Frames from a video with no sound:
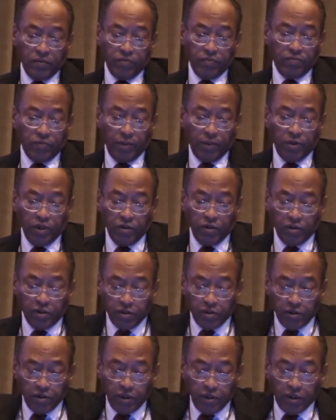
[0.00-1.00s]
I mean
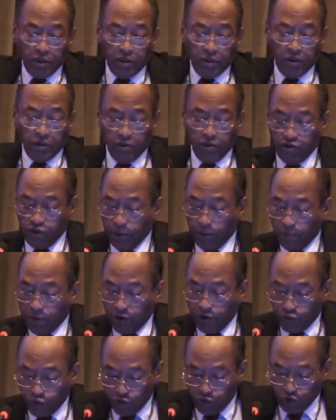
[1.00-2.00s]
the
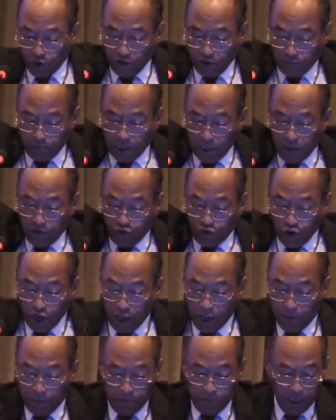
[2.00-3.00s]
disciplines which has been
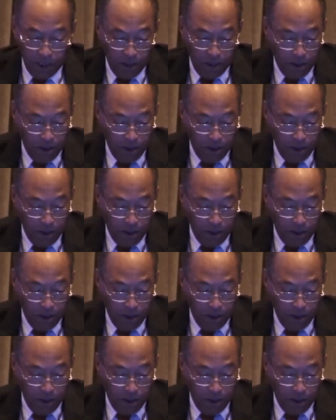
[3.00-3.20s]
shaped